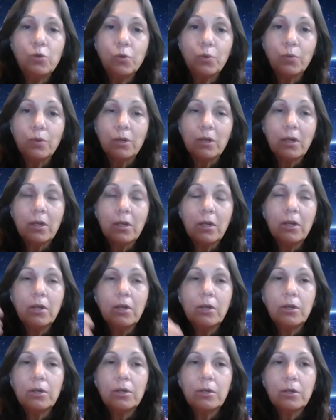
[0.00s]
to
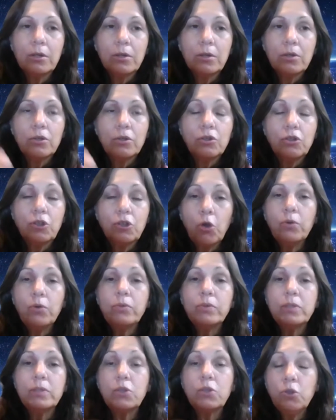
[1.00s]

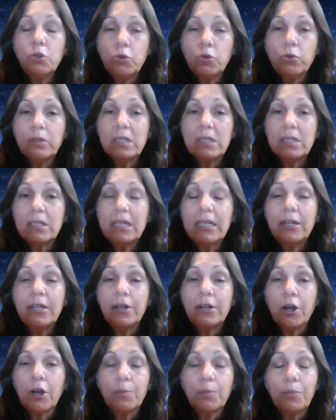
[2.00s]
those who
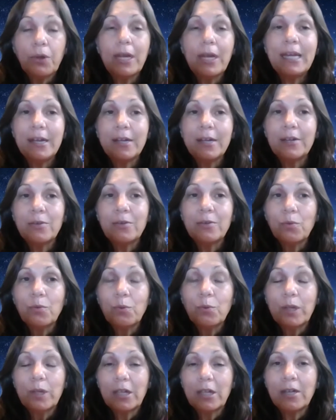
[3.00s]
seeded our planet
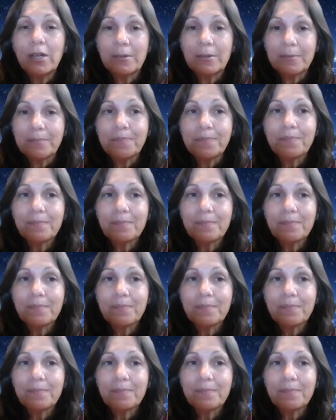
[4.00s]
with it